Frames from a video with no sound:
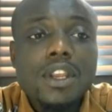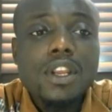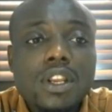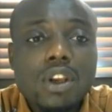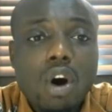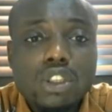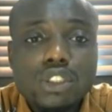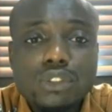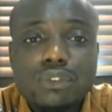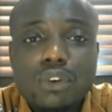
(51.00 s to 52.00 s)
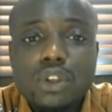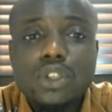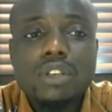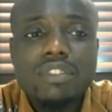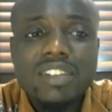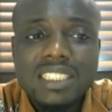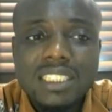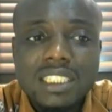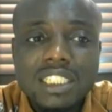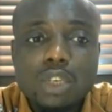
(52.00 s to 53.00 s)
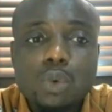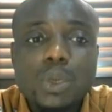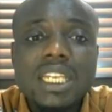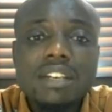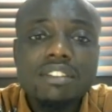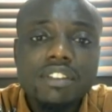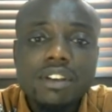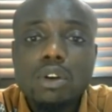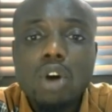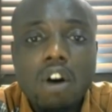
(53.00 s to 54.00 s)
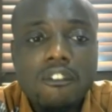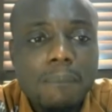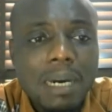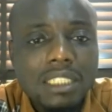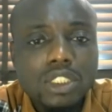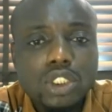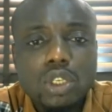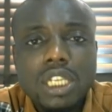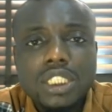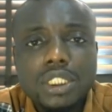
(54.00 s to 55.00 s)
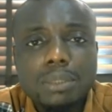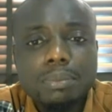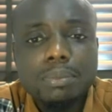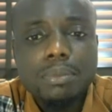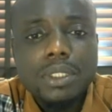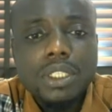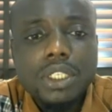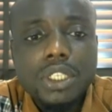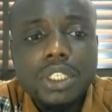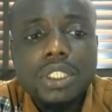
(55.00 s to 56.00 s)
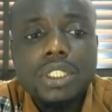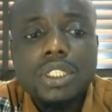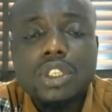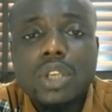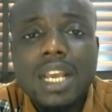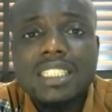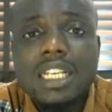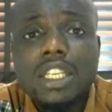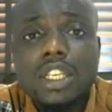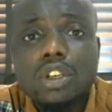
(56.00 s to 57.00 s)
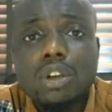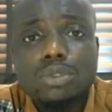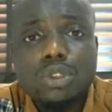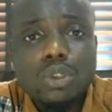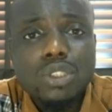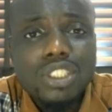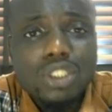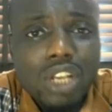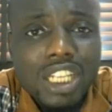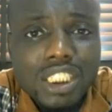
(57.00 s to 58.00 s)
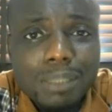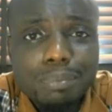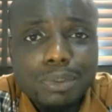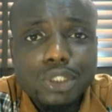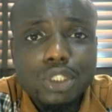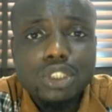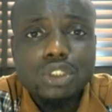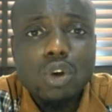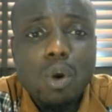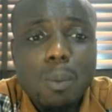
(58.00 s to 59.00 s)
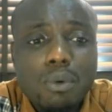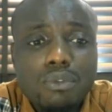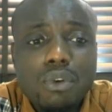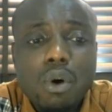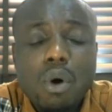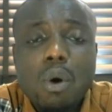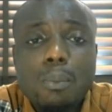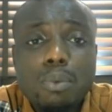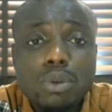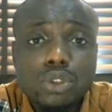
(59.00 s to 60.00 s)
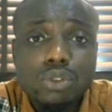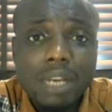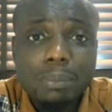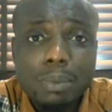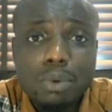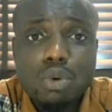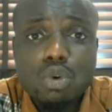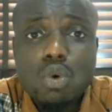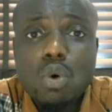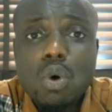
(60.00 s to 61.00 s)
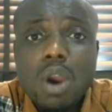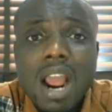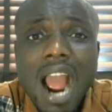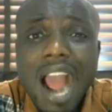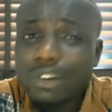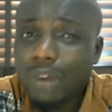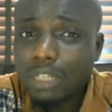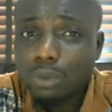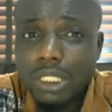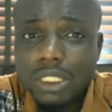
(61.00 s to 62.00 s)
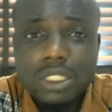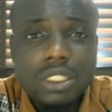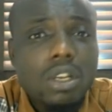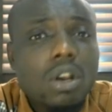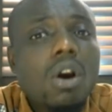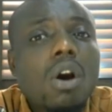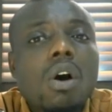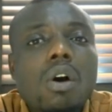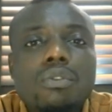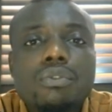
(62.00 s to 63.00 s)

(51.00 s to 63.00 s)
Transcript: The Oxford University Weidenfeld Hoffmann Scholarship in the United Kingdom. So this scholarship position is open for postgraduate people who are graduates of